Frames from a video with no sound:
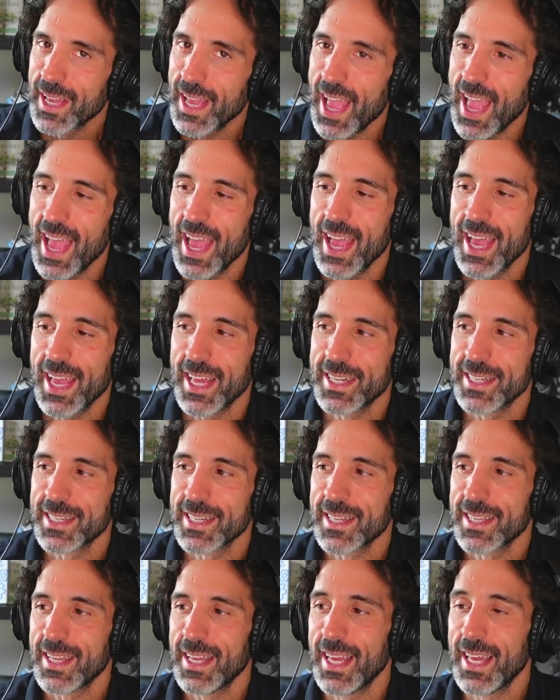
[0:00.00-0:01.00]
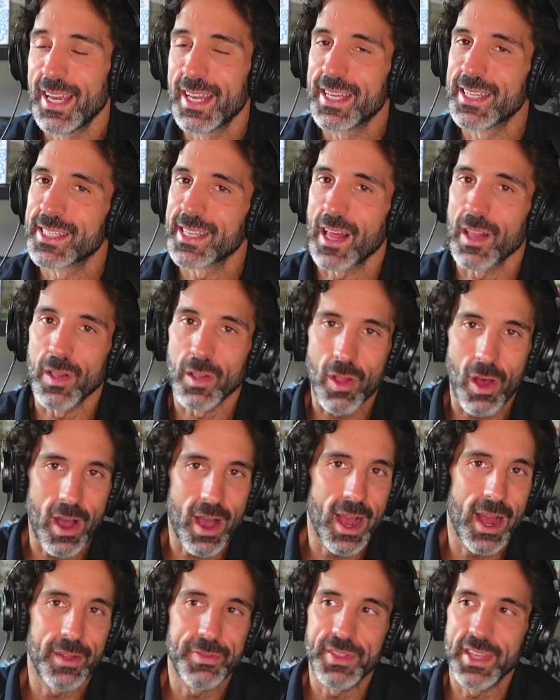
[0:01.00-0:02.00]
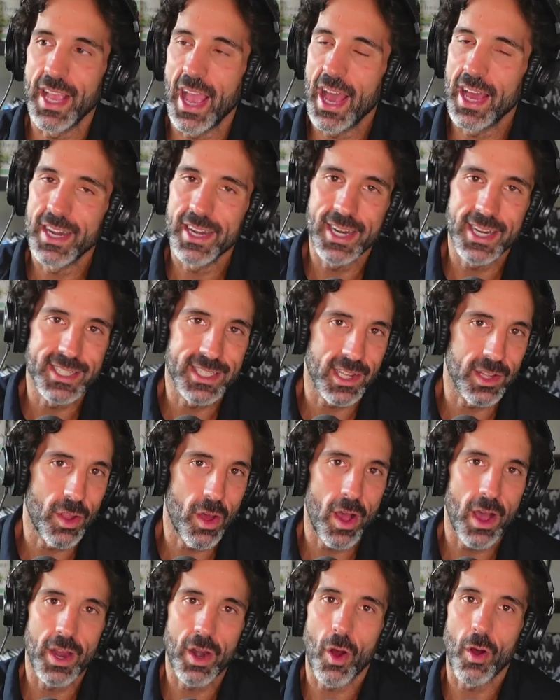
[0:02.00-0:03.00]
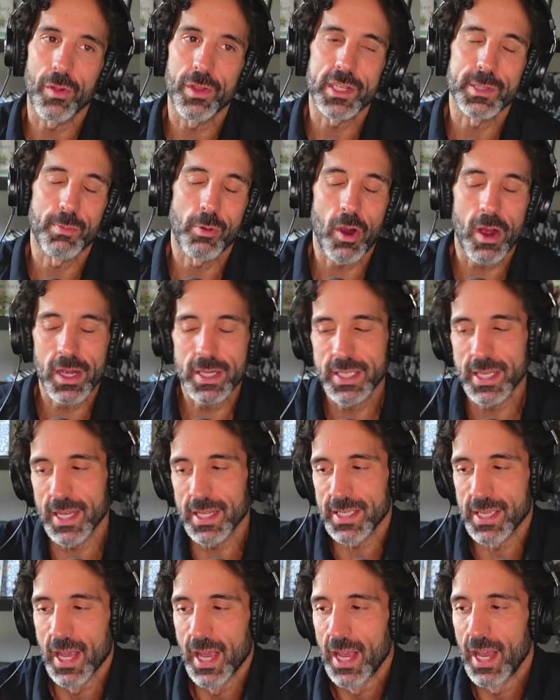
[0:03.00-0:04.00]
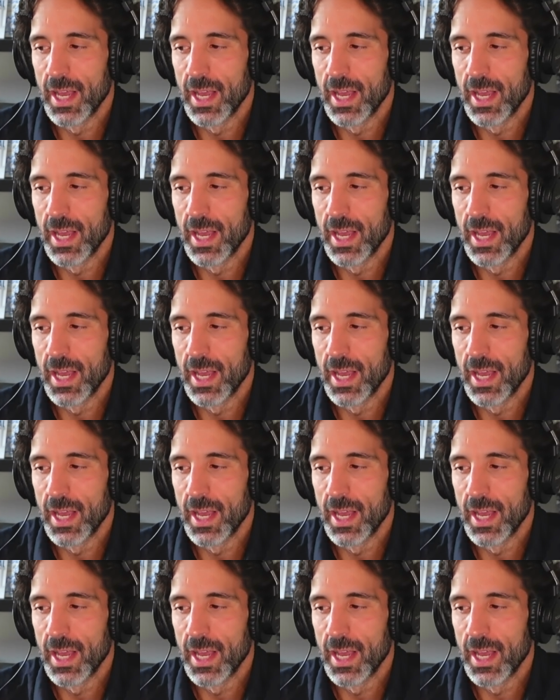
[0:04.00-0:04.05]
And it is a lot, the editing is a lot, all this process.